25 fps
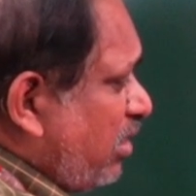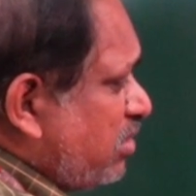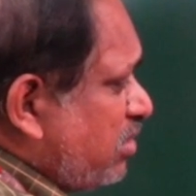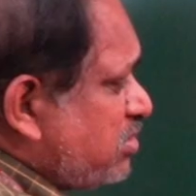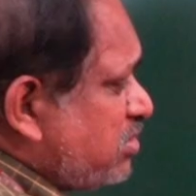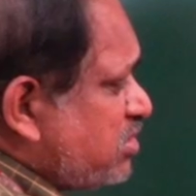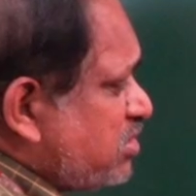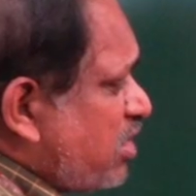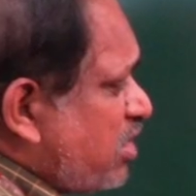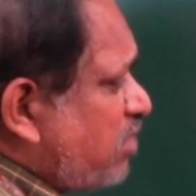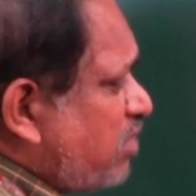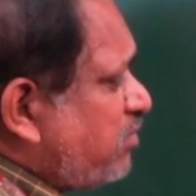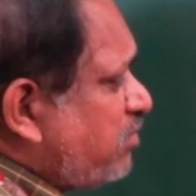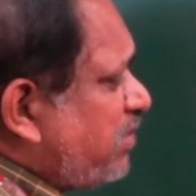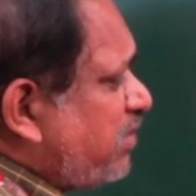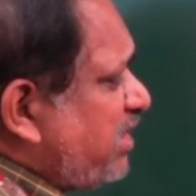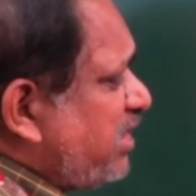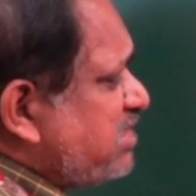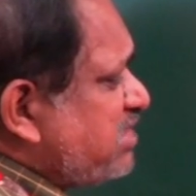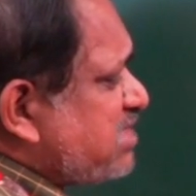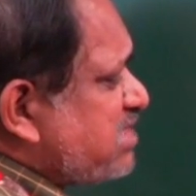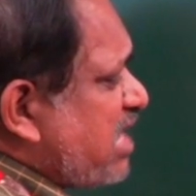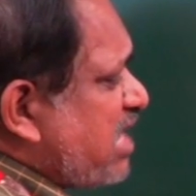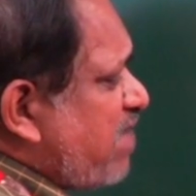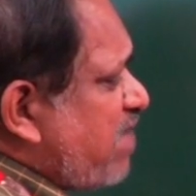
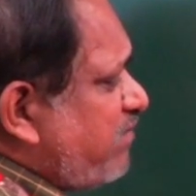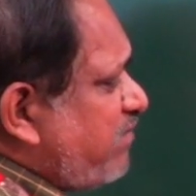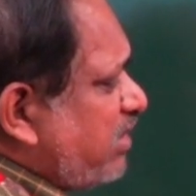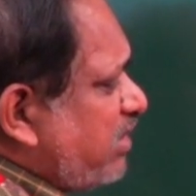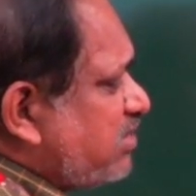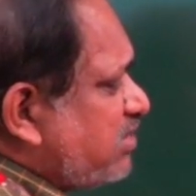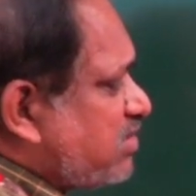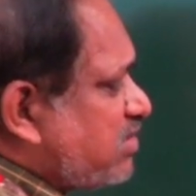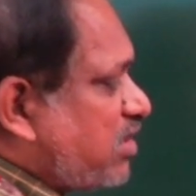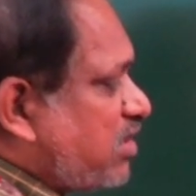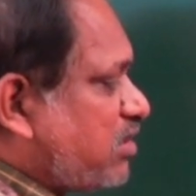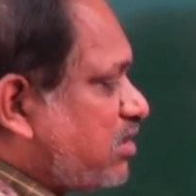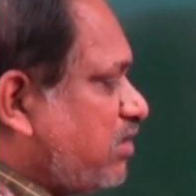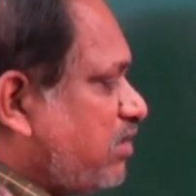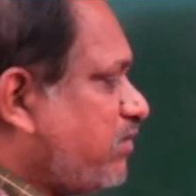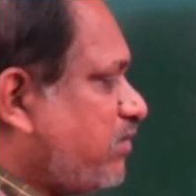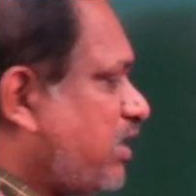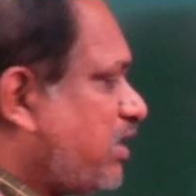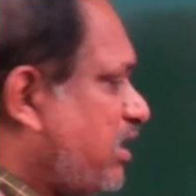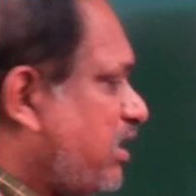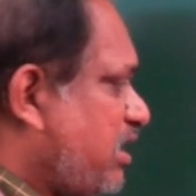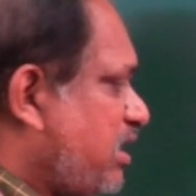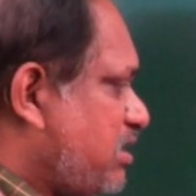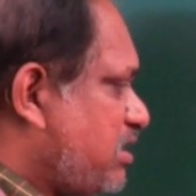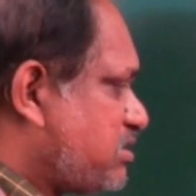January is having
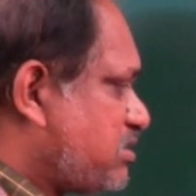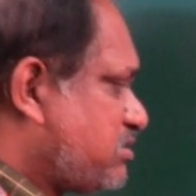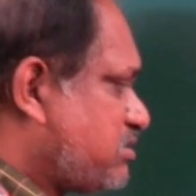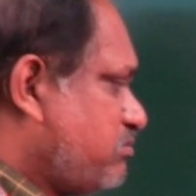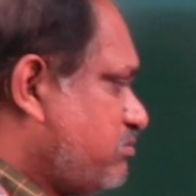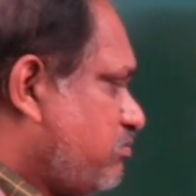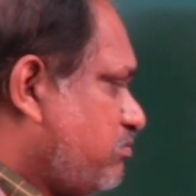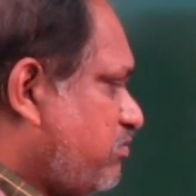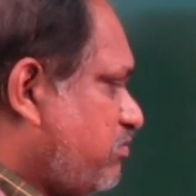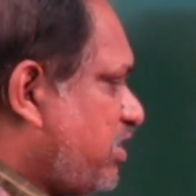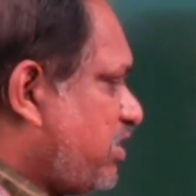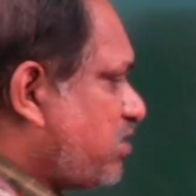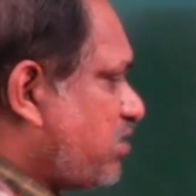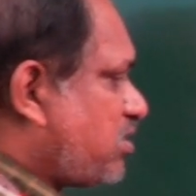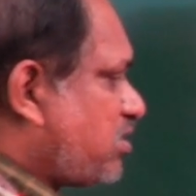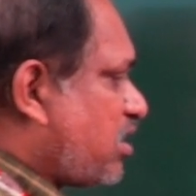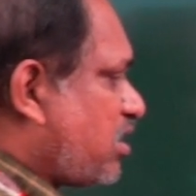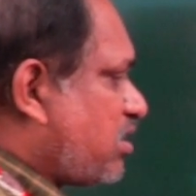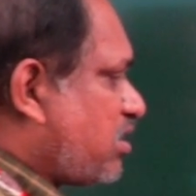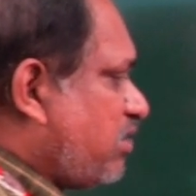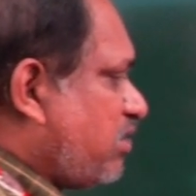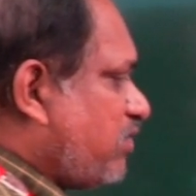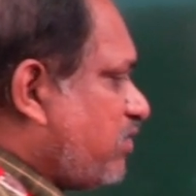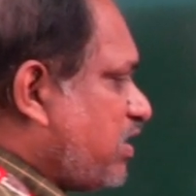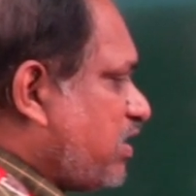31 days. When
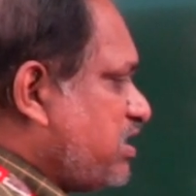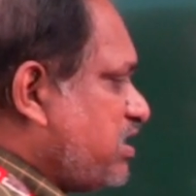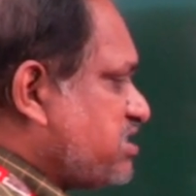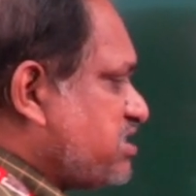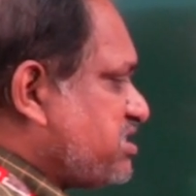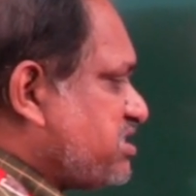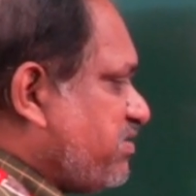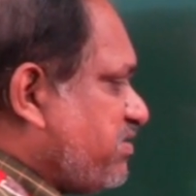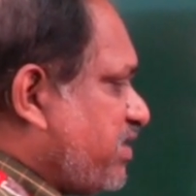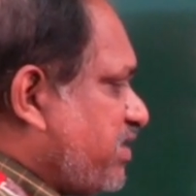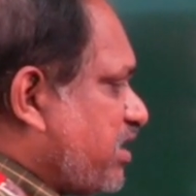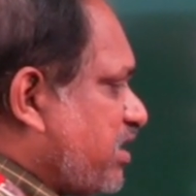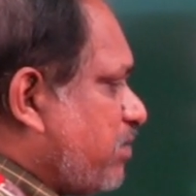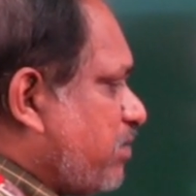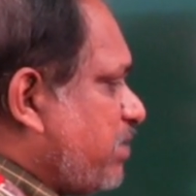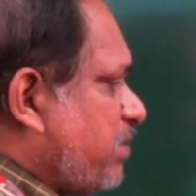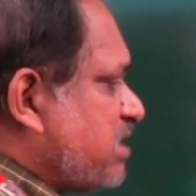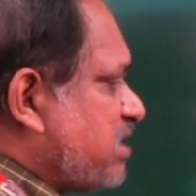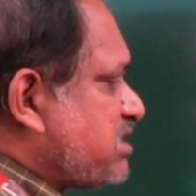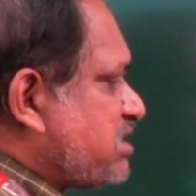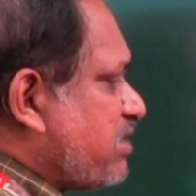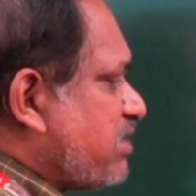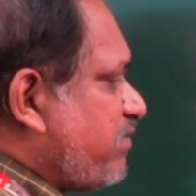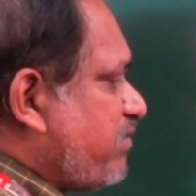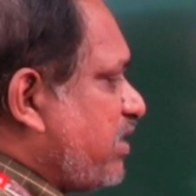31 is divided
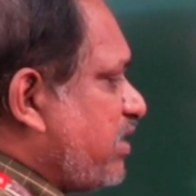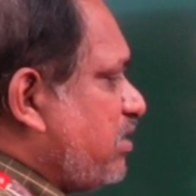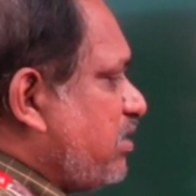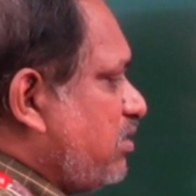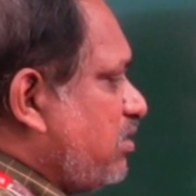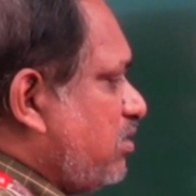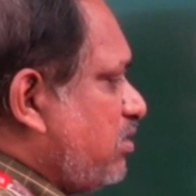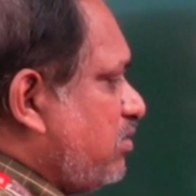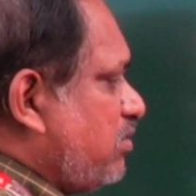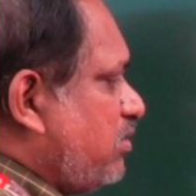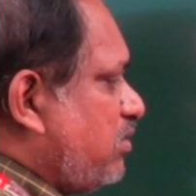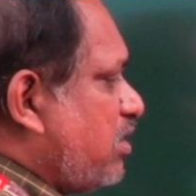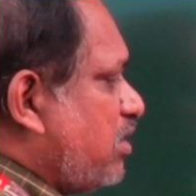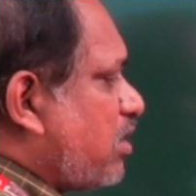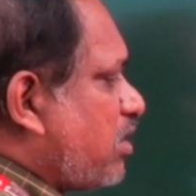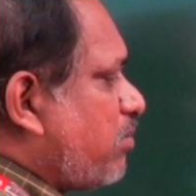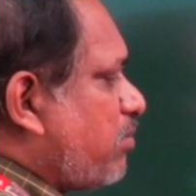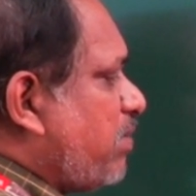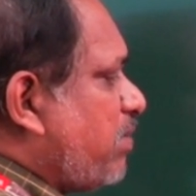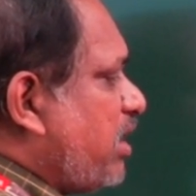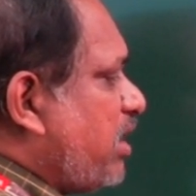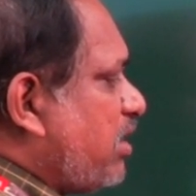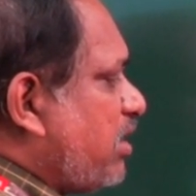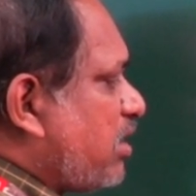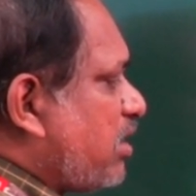by 7, the
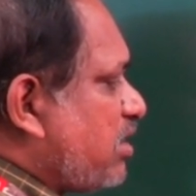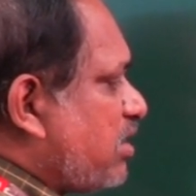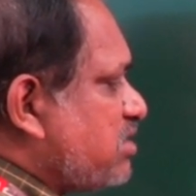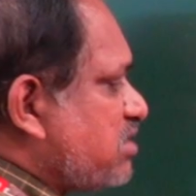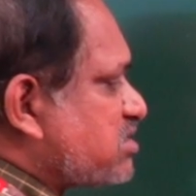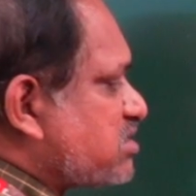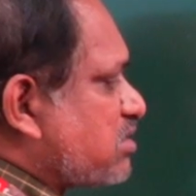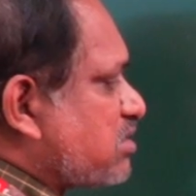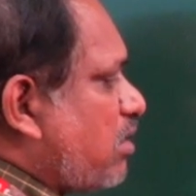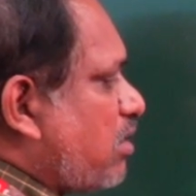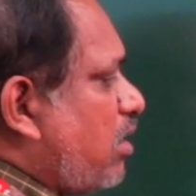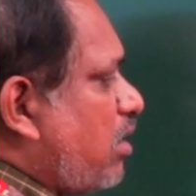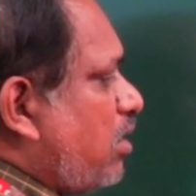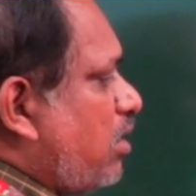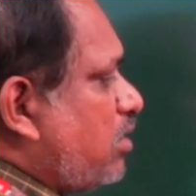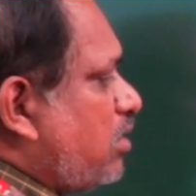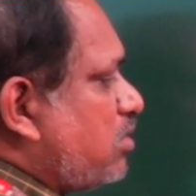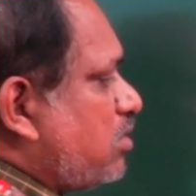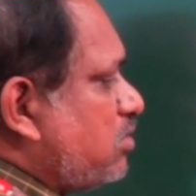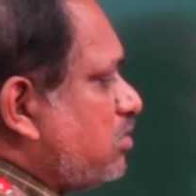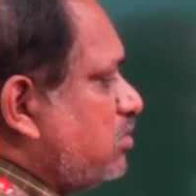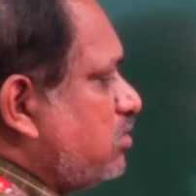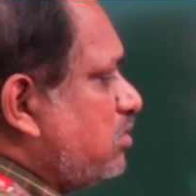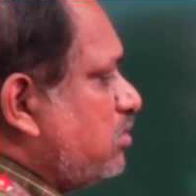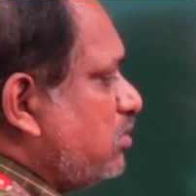remainder is
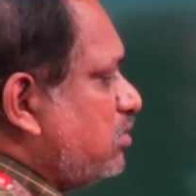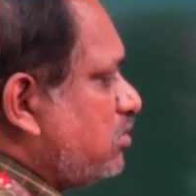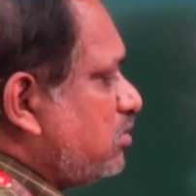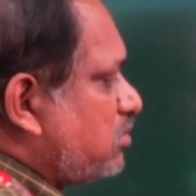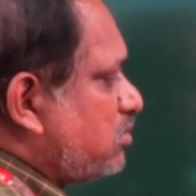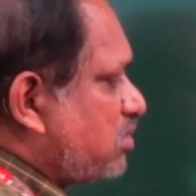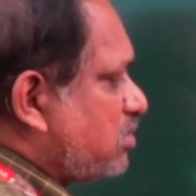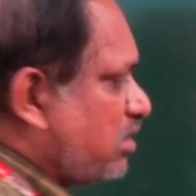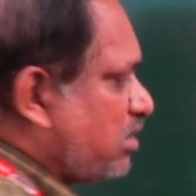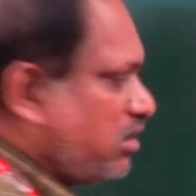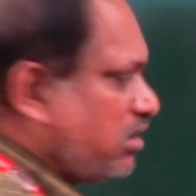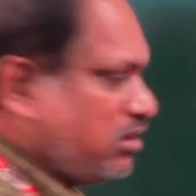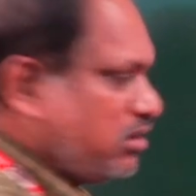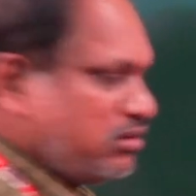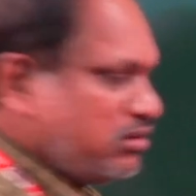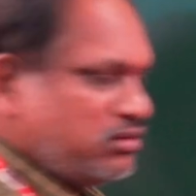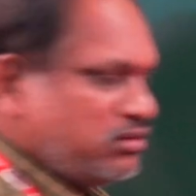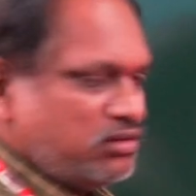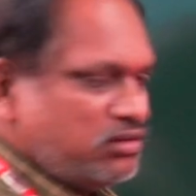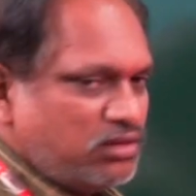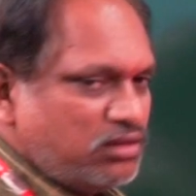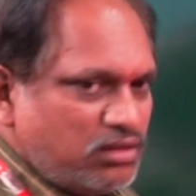called 3.